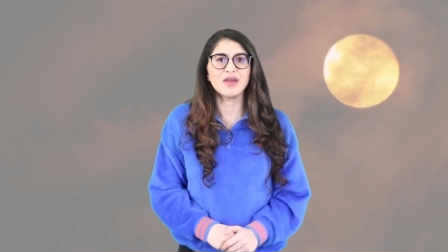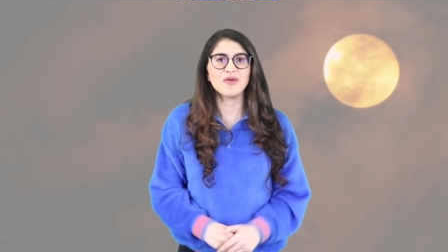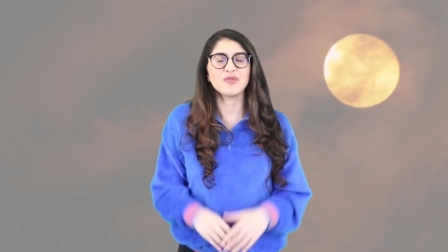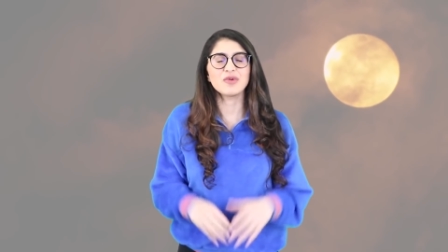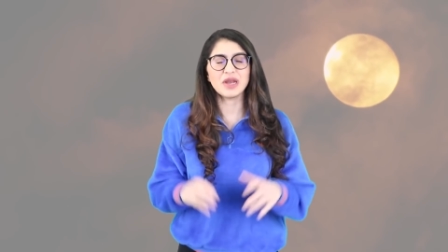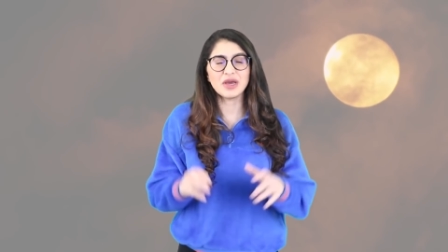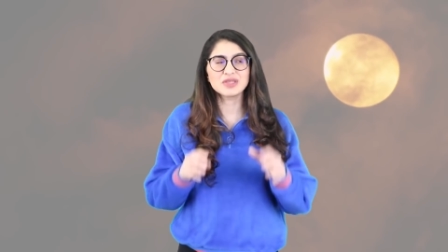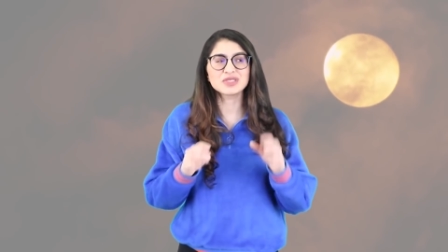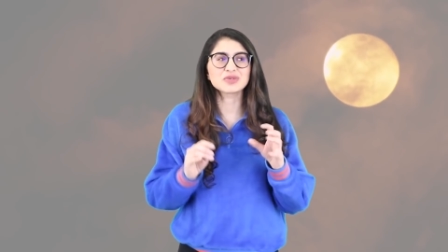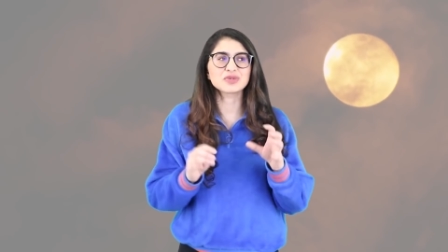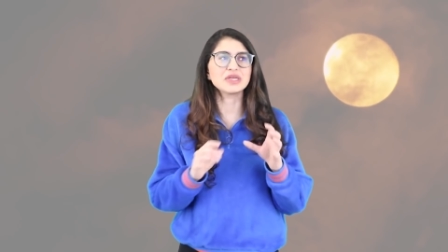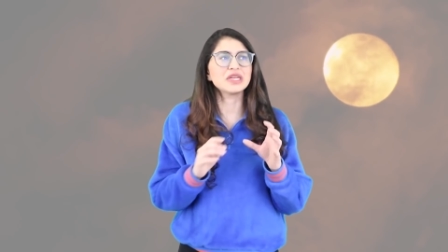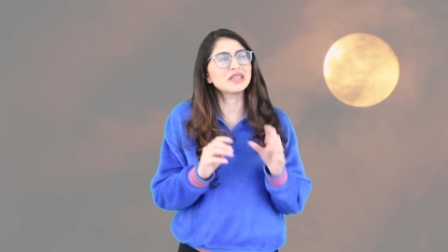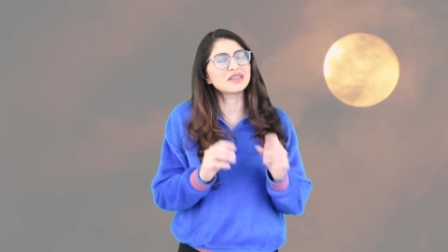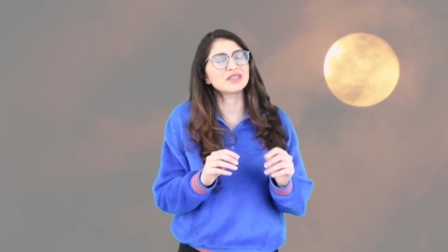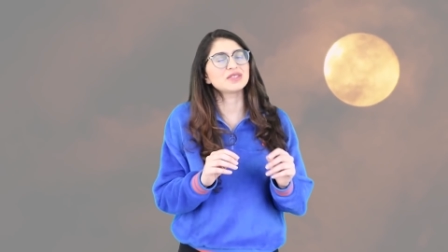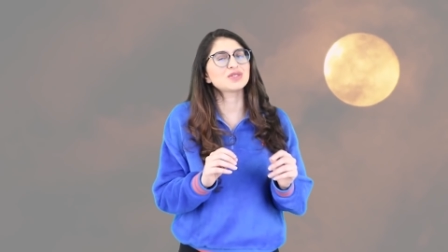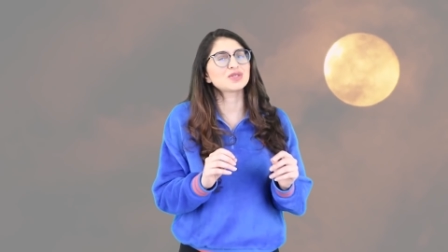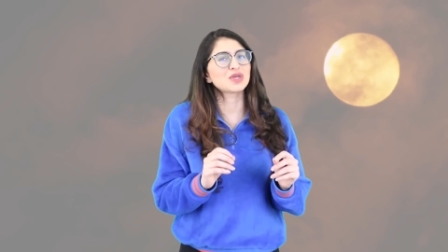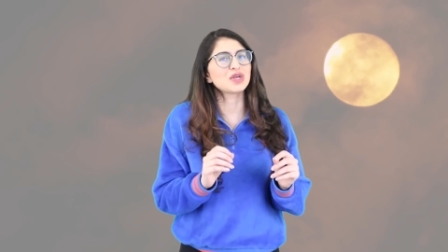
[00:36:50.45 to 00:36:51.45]
When I was
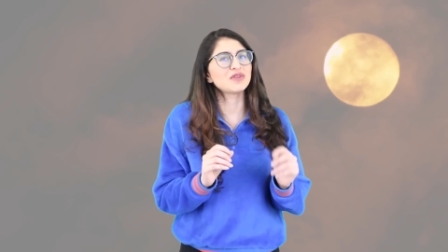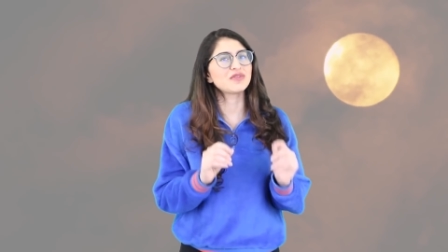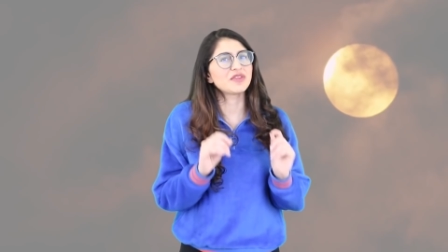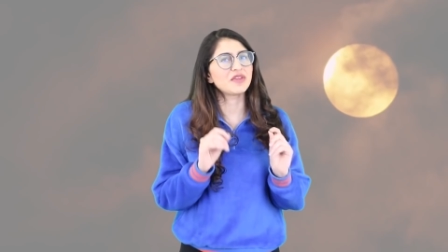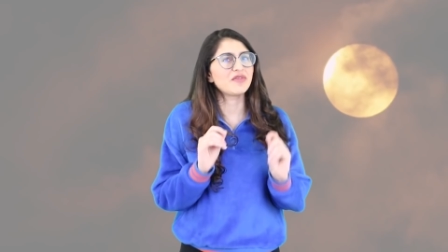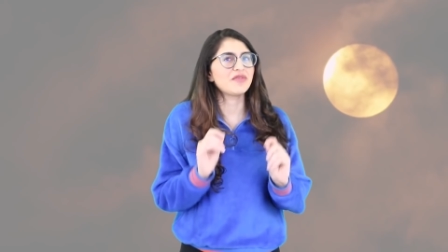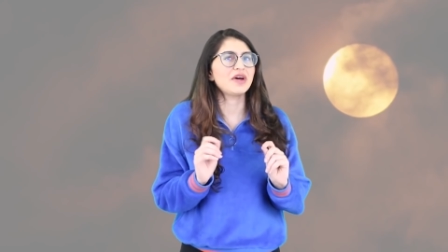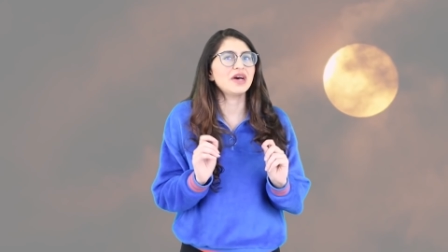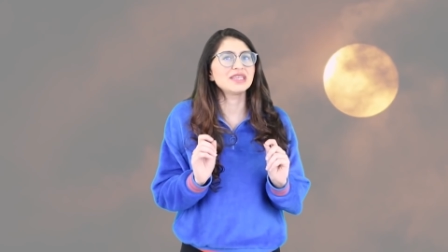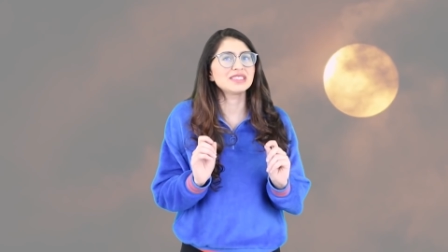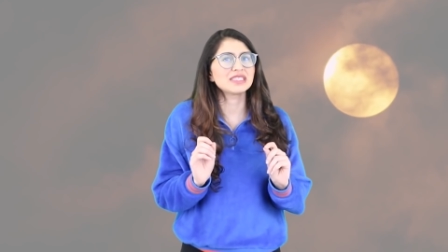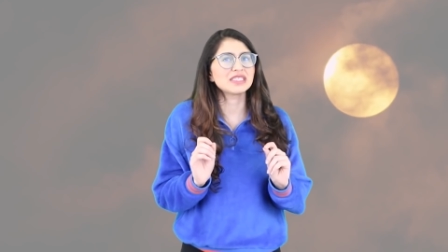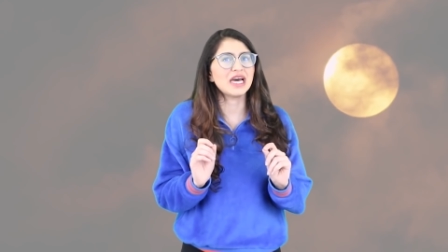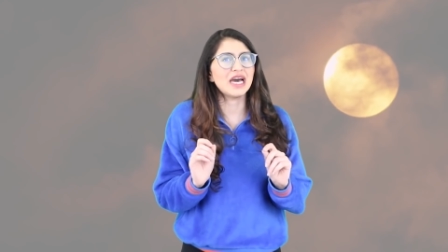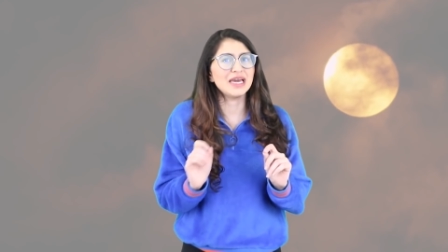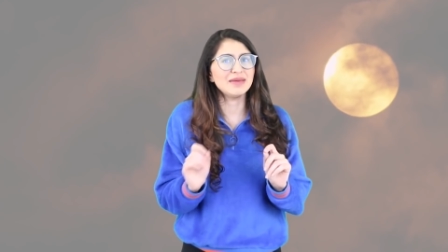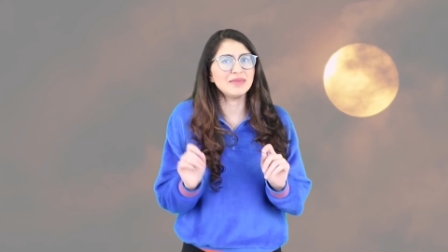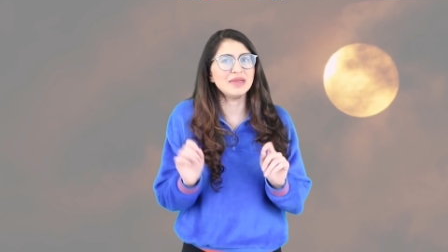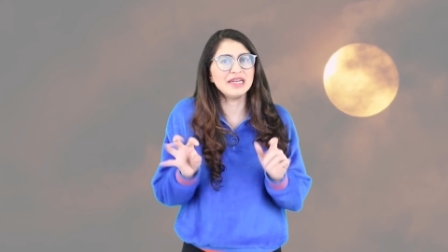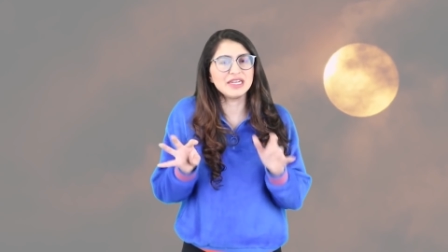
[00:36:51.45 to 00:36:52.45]
reading the story for the first
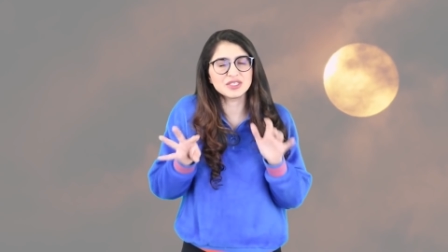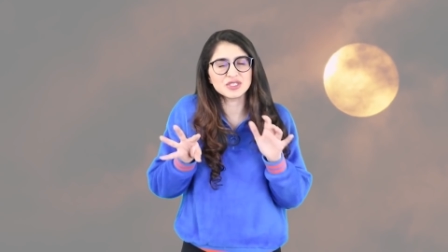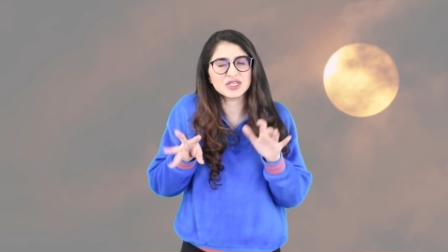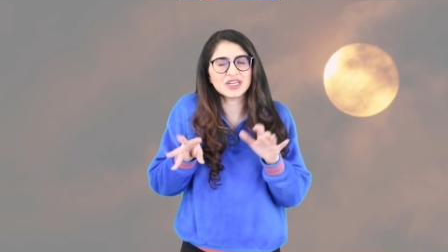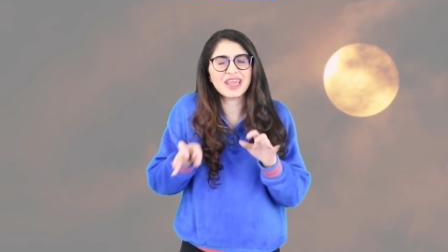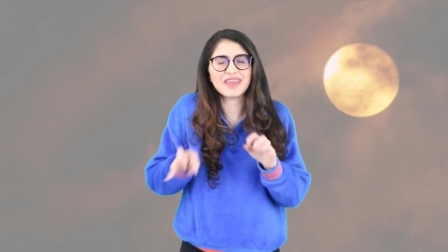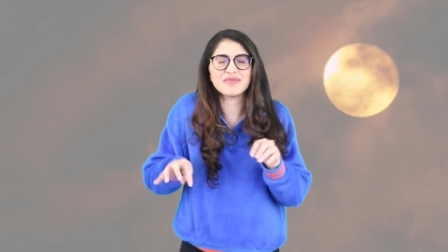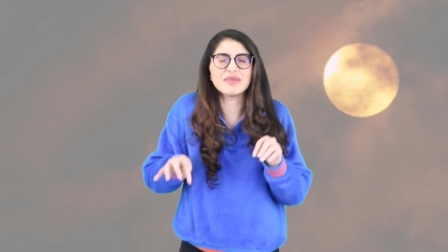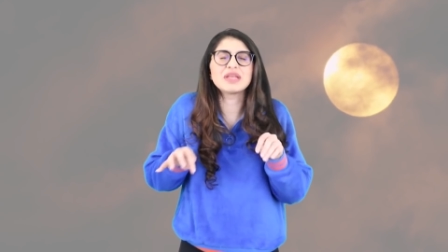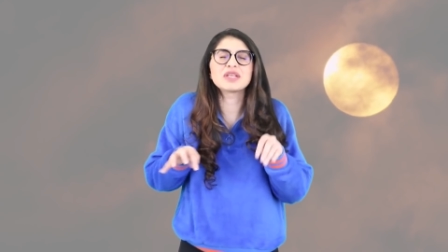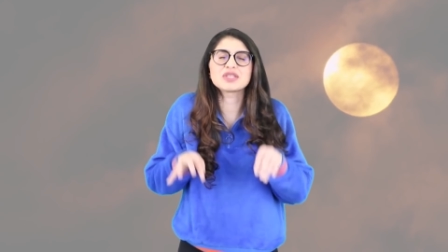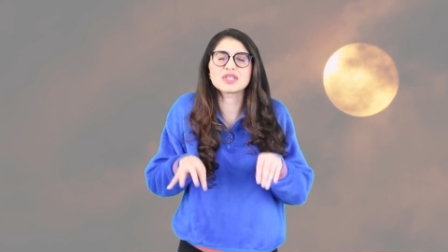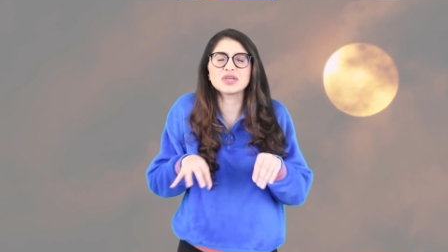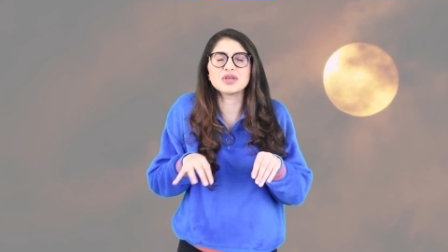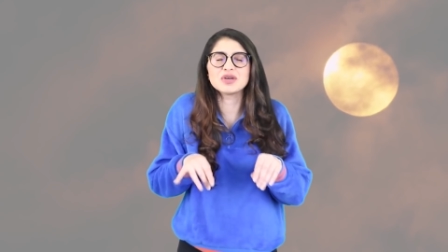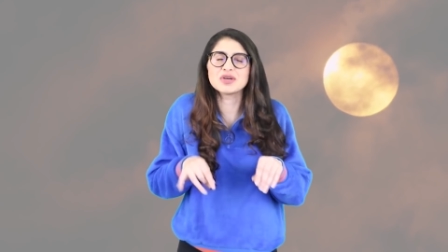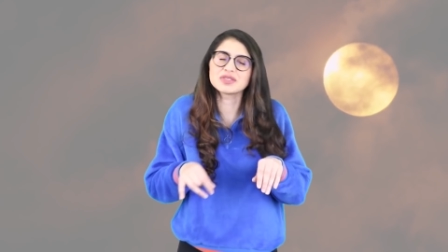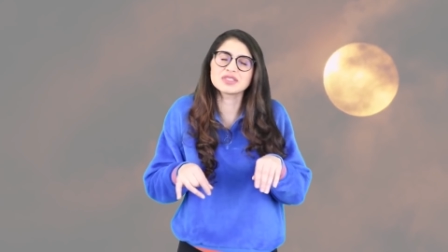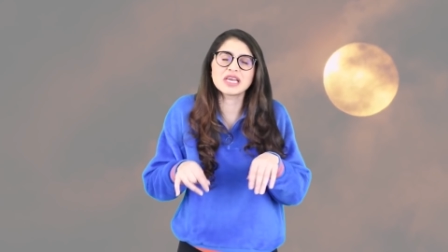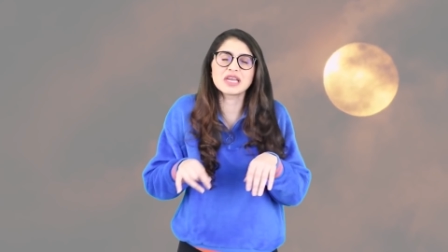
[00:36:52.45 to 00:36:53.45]
time, it literally gave me
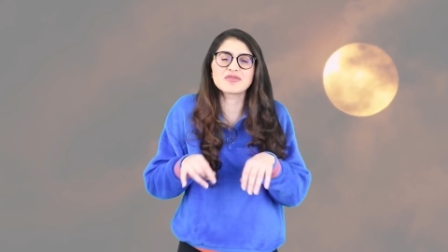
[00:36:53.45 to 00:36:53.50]
chills,